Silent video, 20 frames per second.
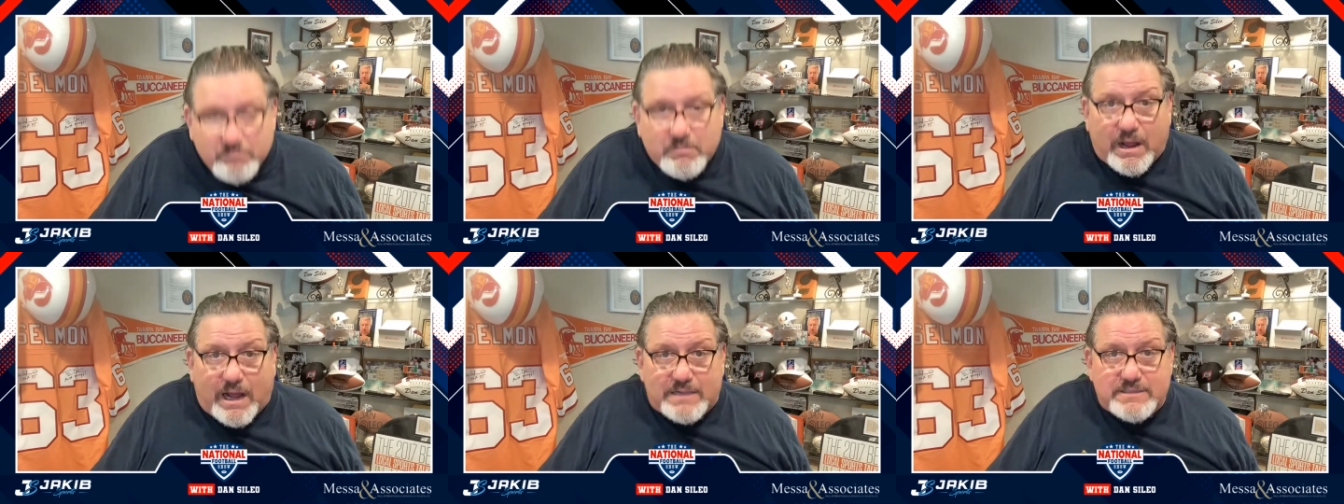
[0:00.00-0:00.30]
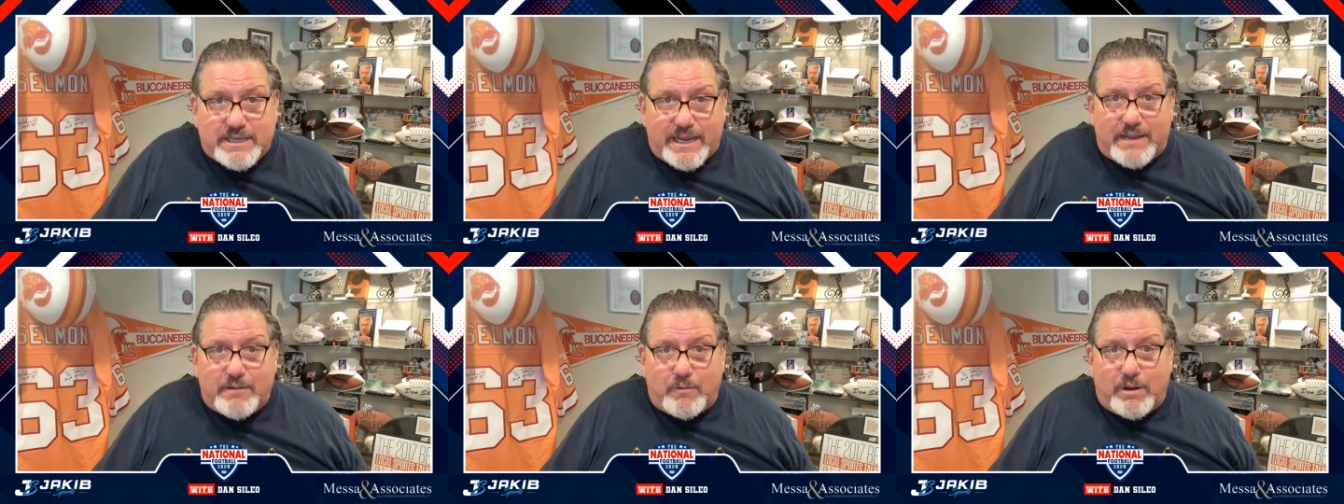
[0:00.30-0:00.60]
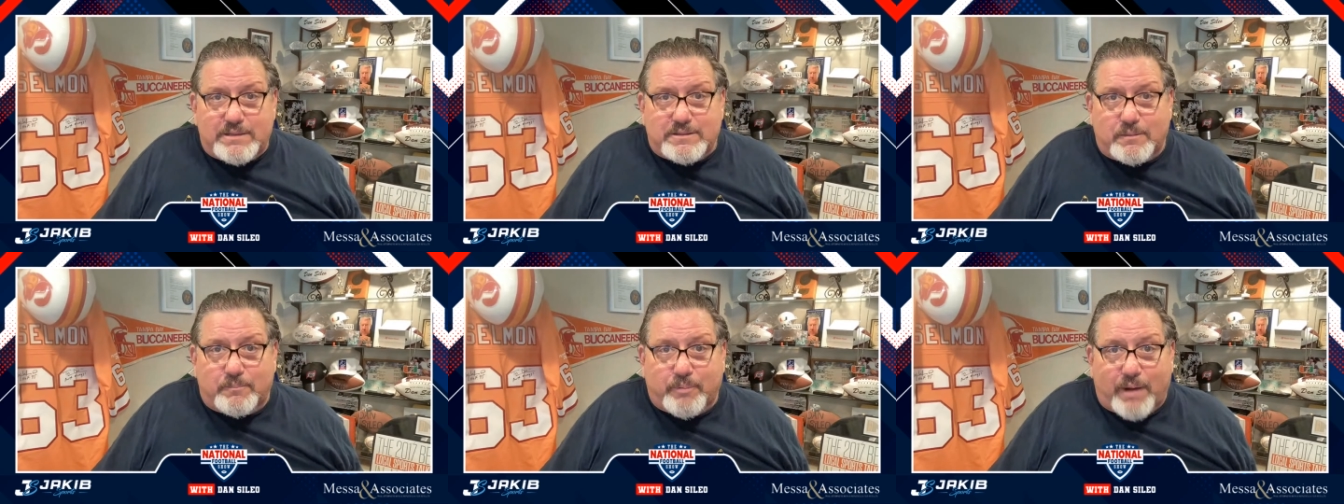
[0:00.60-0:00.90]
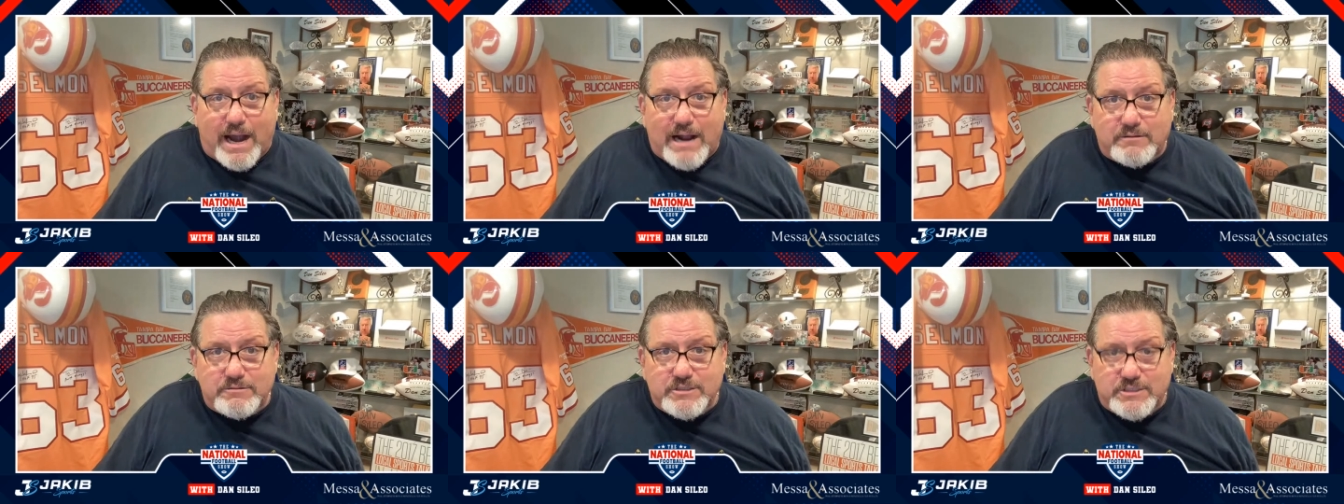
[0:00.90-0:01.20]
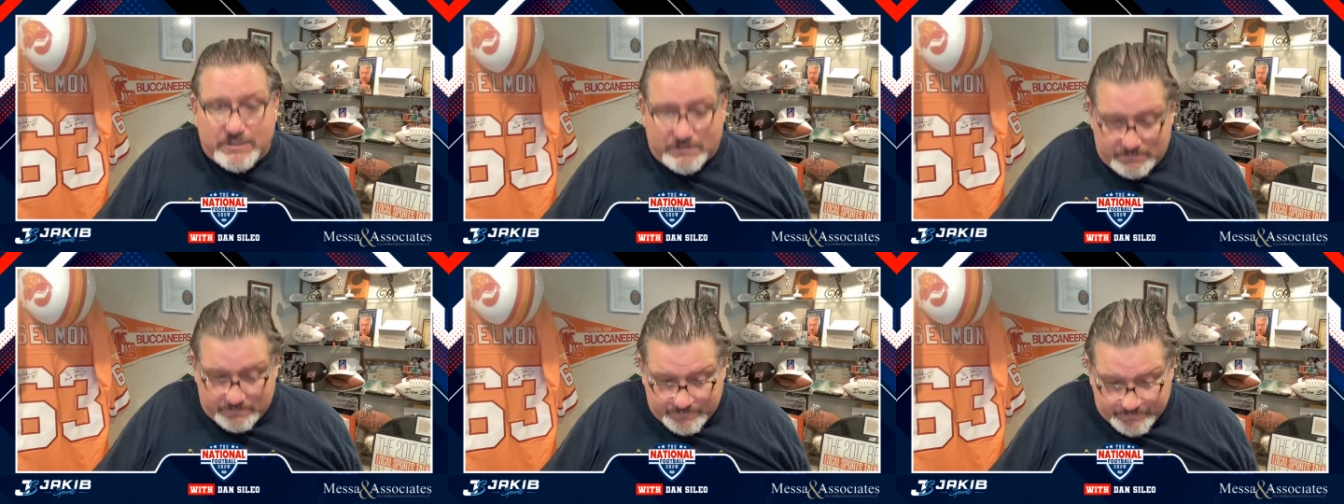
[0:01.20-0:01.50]
I'll tell you what, the
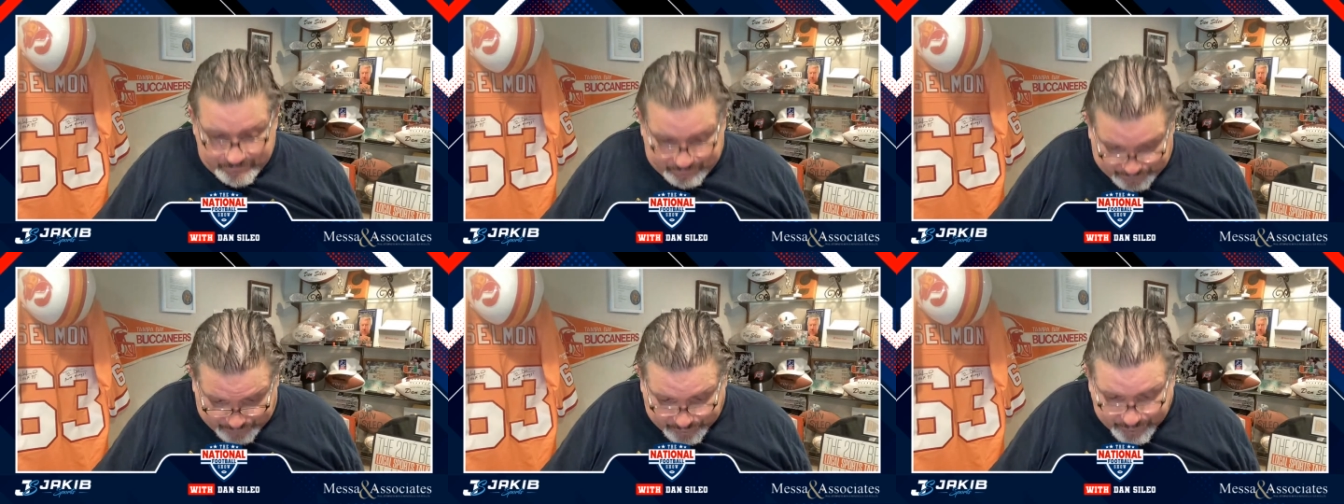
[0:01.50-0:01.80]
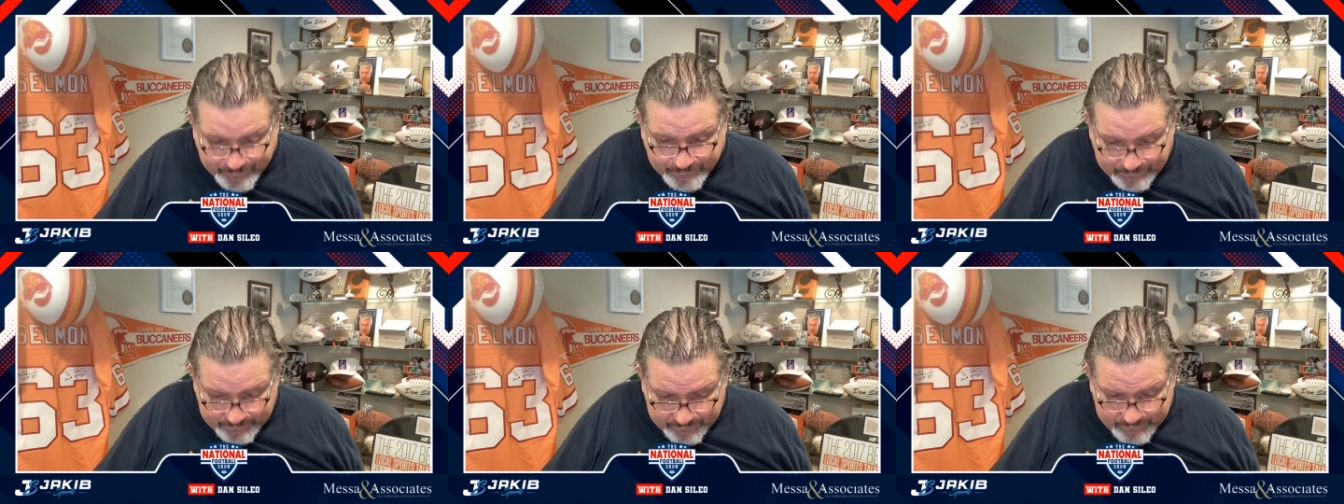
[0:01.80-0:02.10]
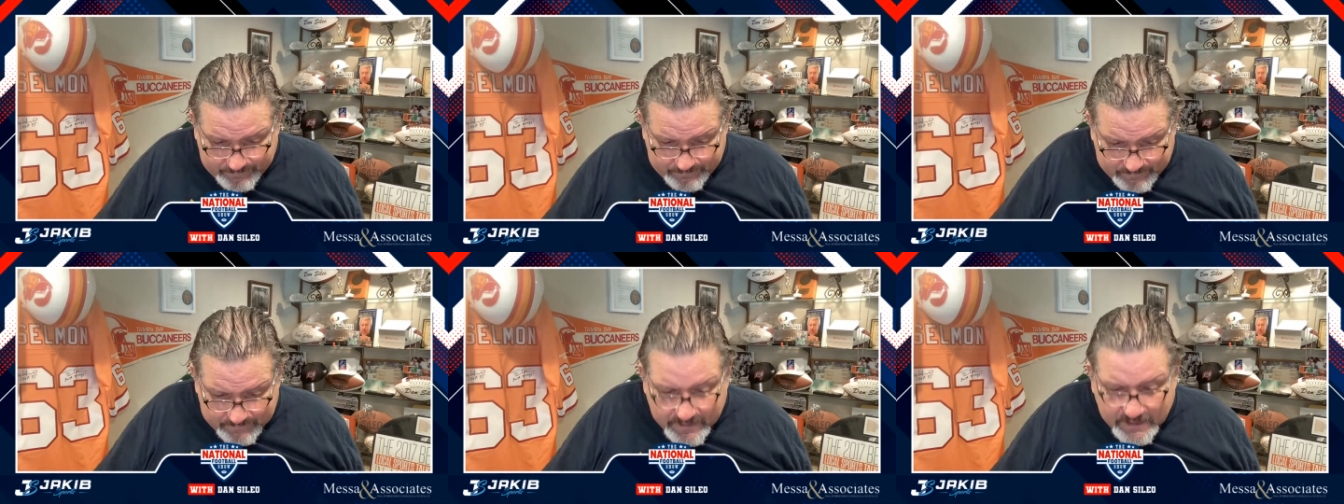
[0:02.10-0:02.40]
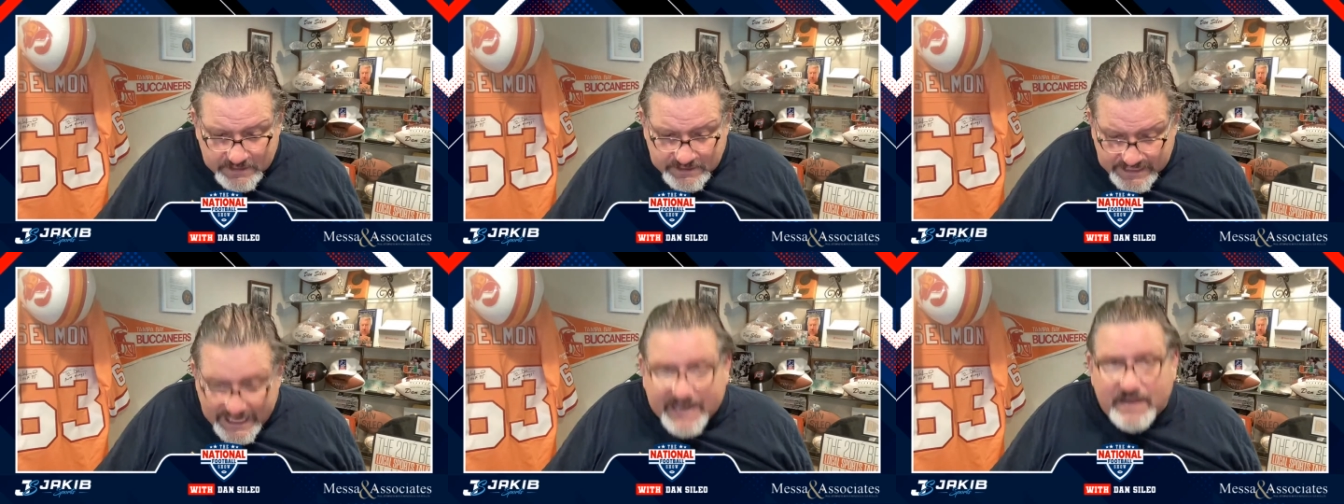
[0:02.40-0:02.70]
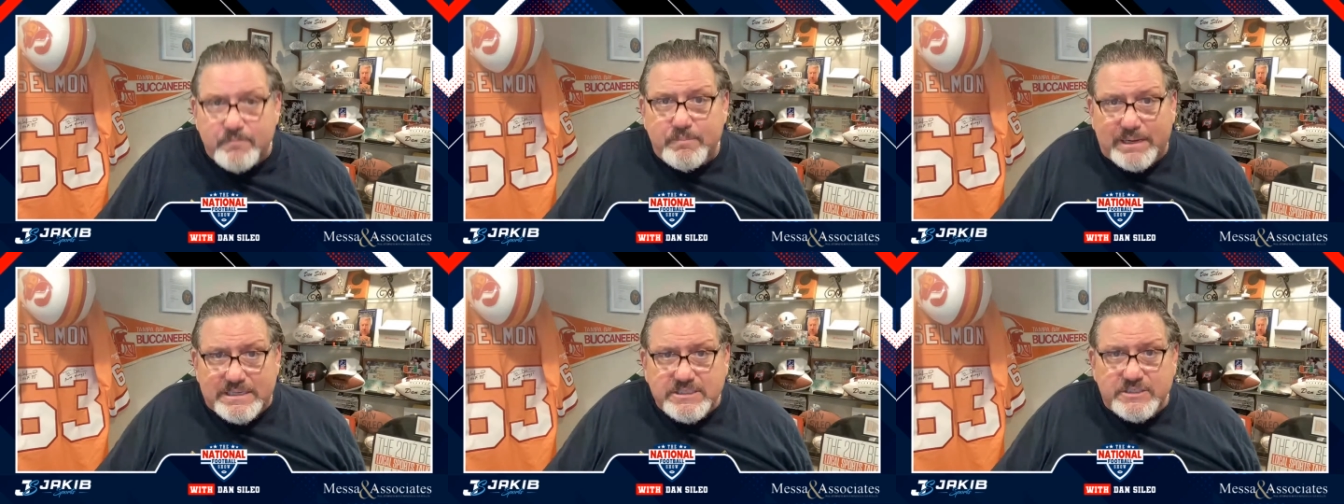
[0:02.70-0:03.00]
Browns,
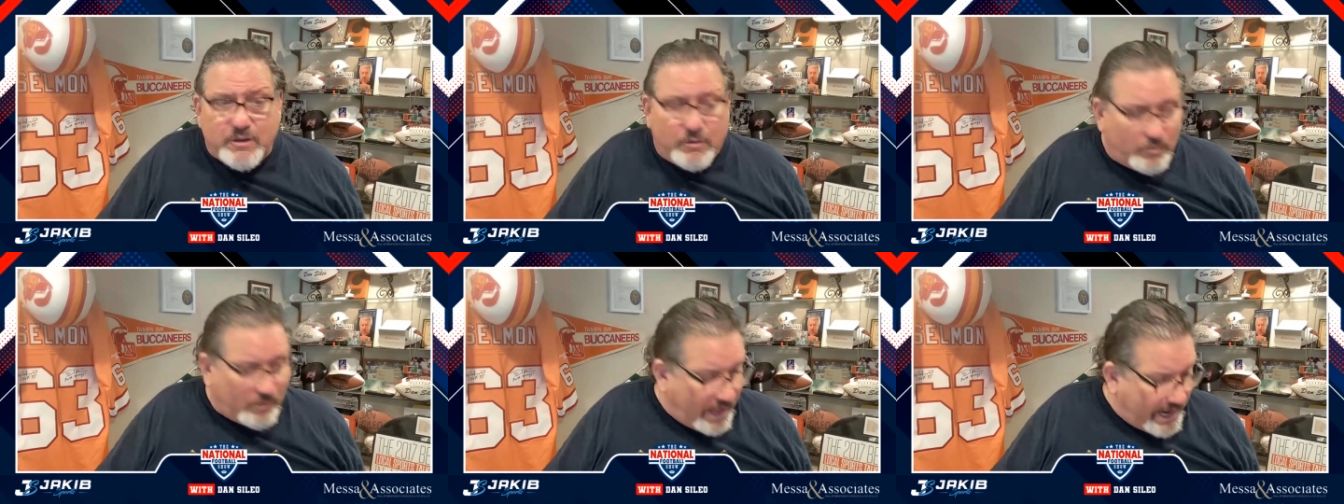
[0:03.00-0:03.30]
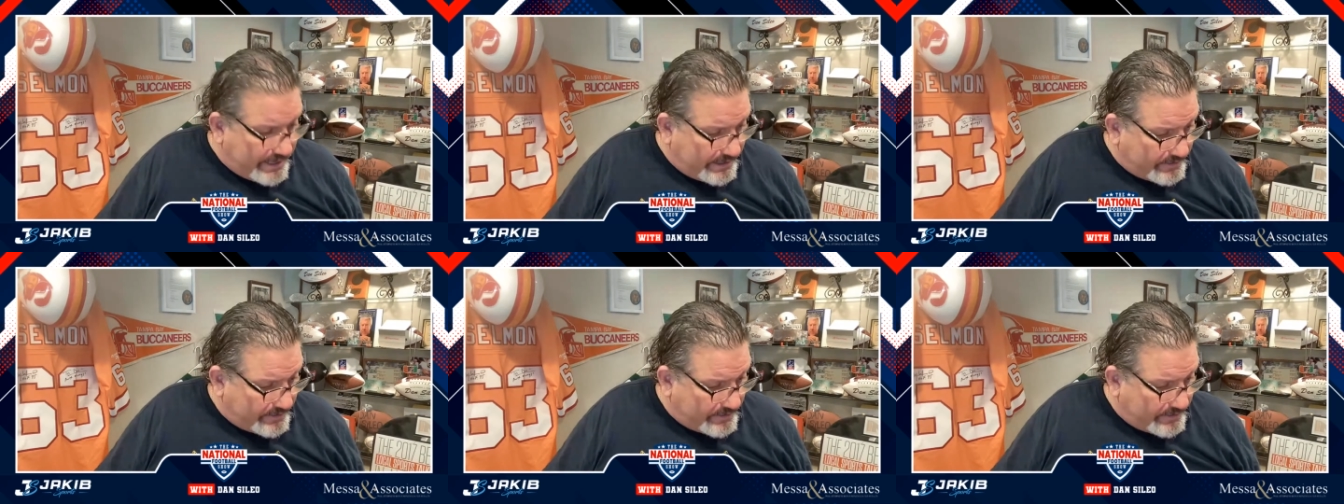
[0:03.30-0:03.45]
second best O line,